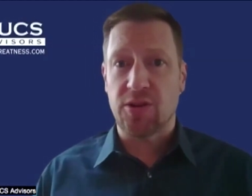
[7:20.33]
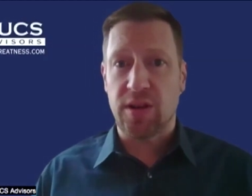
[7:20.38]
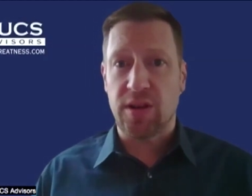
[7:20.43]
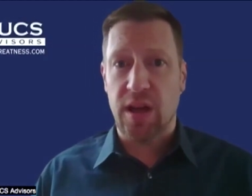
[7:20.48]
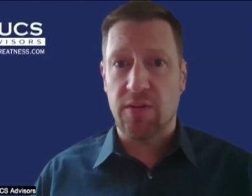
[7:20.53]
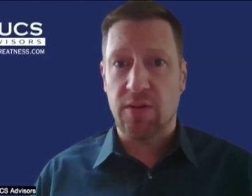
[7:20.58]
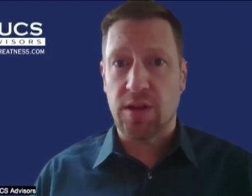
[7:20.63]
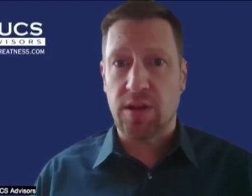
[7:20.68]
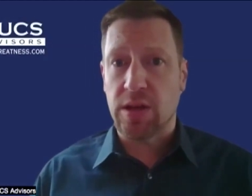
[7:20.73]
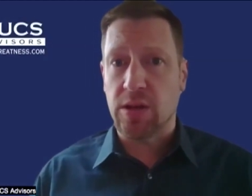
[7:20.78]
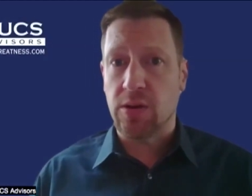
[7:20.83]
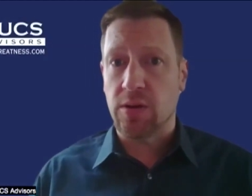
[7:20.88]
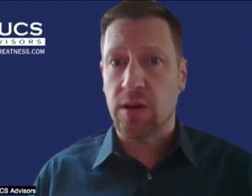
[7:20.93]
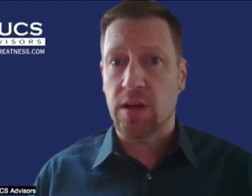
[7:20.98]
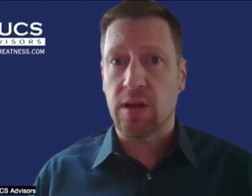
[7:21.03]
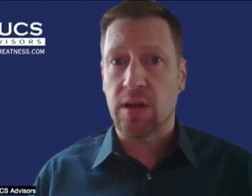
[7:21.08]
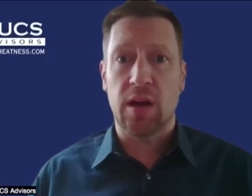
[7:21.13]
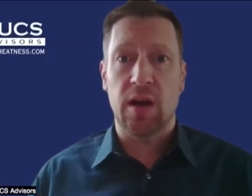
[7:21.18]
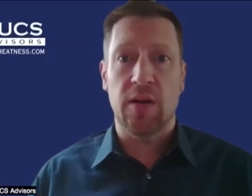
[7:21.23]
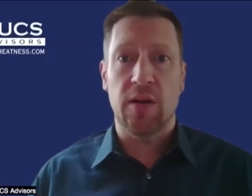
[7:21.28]
David
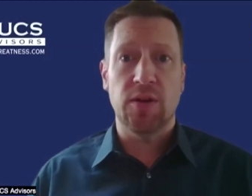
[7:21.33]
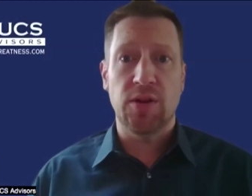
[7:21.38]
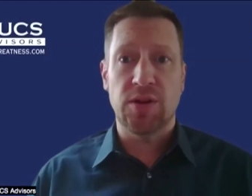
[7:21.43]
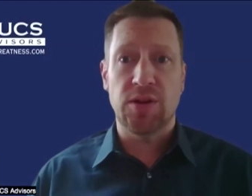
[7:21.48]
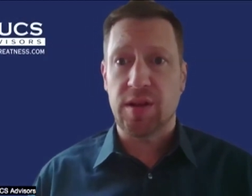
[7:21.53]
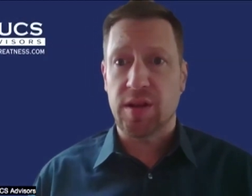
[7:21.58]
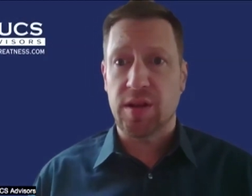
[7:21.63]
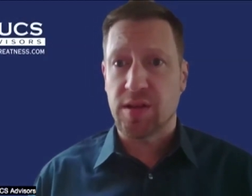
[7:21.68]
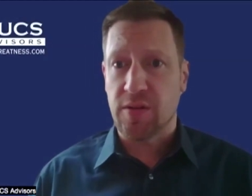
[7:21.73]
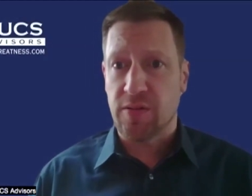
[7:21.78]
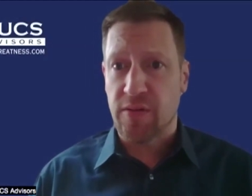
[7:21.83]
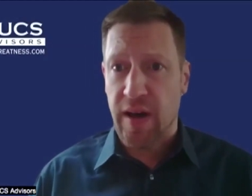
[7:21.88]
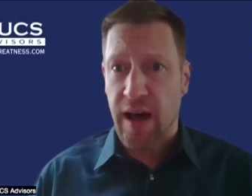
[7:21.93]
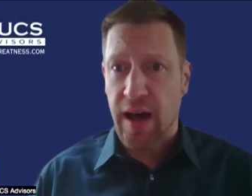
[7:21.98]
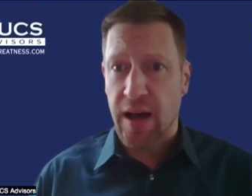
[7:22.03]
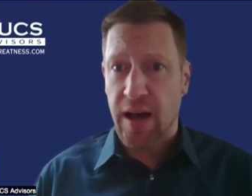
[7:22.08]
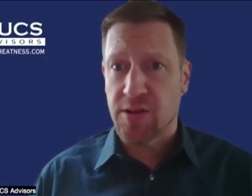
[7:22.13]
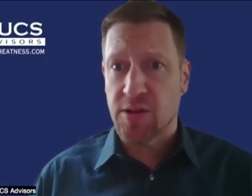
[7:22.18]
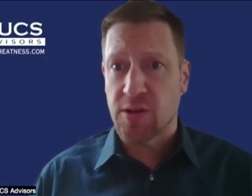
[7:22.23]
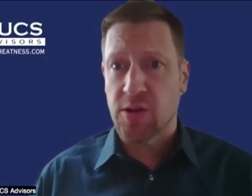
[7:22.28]
Cunic of UCS
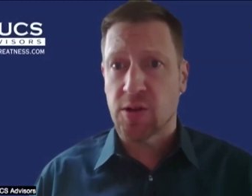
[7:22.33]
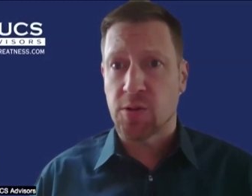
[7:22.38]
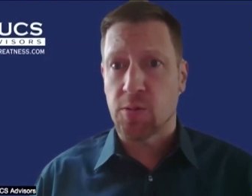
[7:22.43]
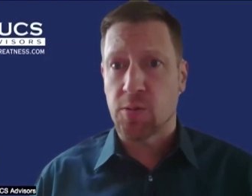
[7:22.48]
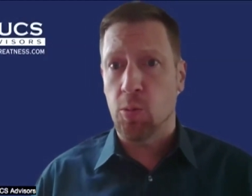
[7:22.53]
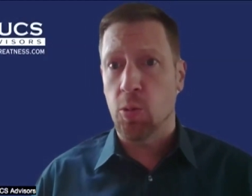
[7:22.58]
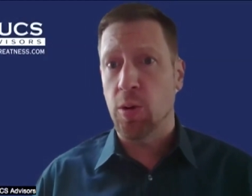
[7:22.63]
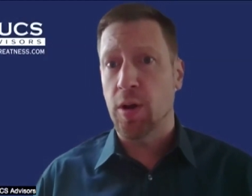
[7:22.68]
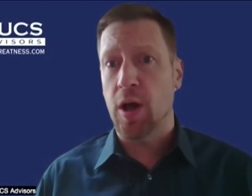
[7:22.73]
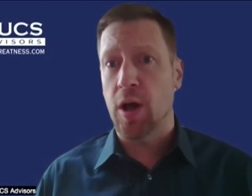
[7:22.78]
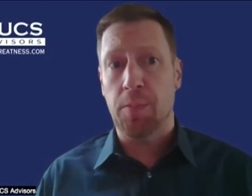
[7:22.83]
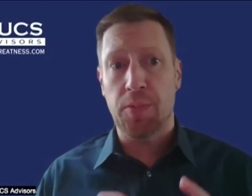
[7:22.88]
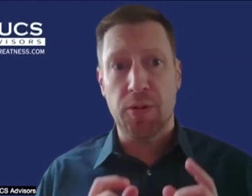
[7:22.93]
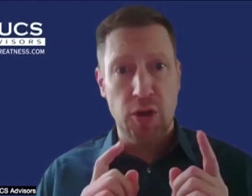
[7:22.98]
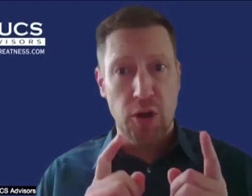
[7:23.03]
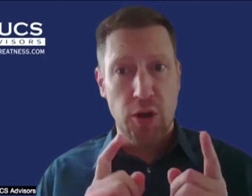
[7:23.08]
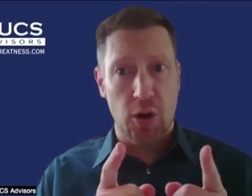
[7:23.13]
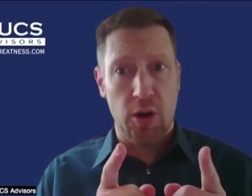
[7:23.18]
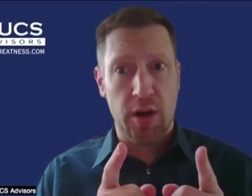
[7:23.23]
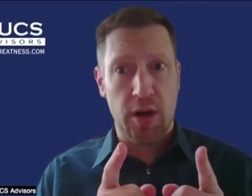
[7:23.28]
Advisors. We help
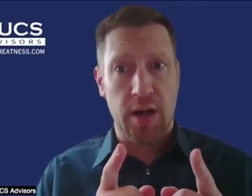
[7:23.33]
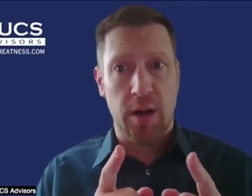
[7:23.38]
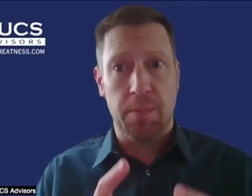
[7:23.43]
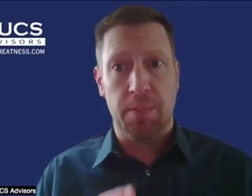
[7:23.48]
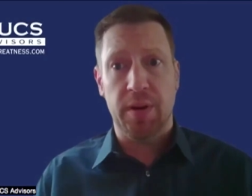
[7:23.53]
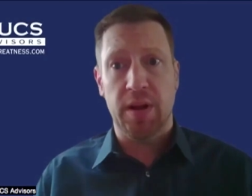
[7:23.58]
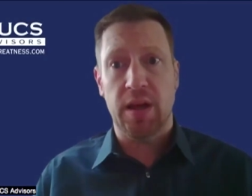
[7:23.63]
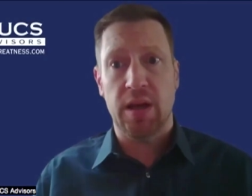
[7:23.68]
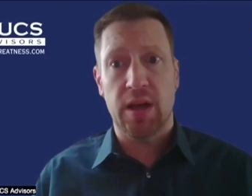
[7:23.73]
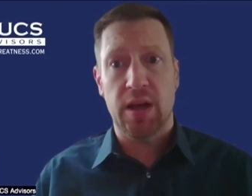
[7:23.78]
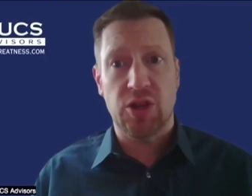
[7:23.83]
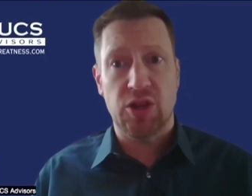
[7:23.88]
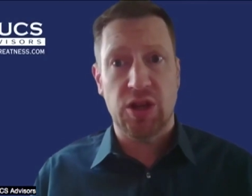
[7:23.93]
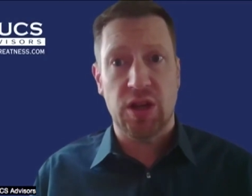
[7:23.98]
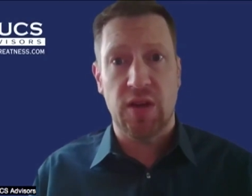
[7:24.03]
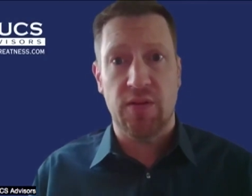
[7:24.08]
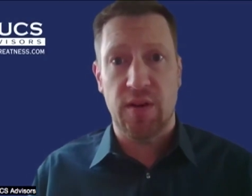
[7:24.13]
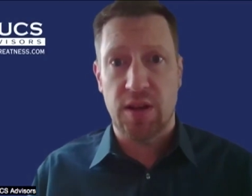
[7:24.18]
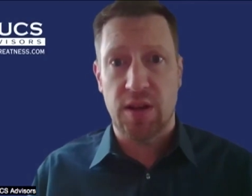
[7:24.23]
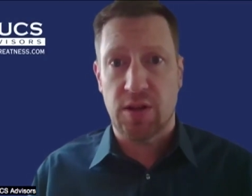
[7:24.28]
your company
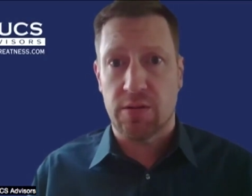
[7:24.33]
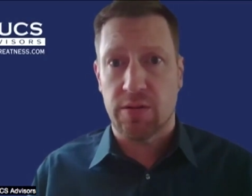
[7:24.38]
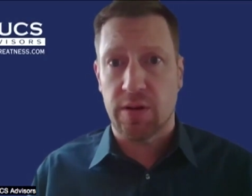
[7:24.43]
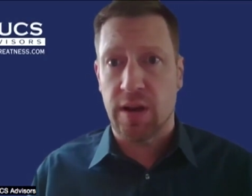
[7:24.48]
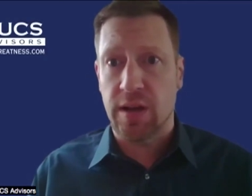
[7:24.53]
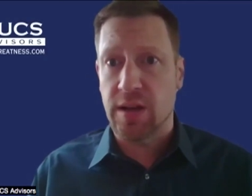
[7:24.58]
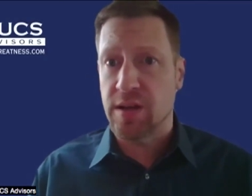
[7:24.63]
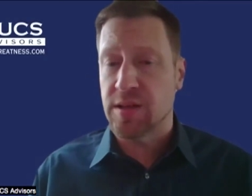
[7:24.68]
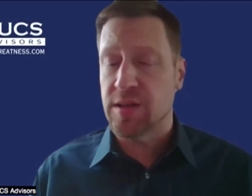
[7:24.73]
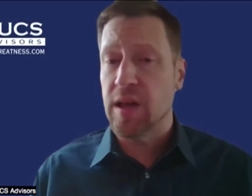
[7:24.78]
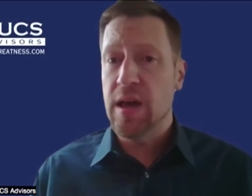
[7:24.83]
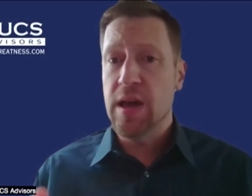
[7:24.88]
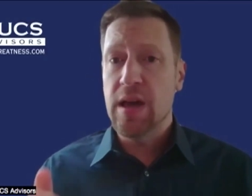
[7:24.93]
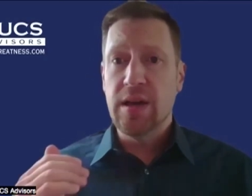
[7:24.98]
achieve its greatness.